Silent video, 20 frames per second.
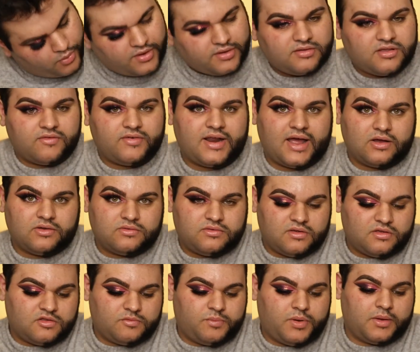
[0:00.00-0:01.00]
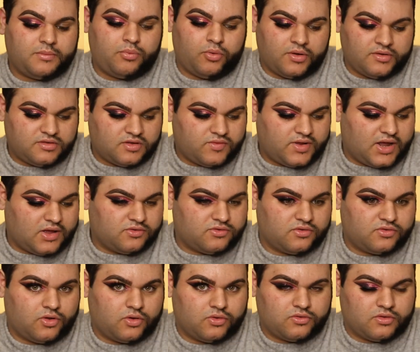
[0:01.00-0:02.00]
0.7 ounces, but 0.7
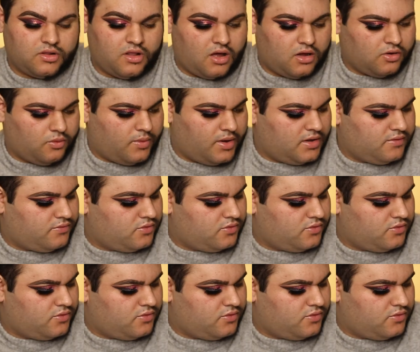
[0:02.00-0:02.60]
ounces goes a long way.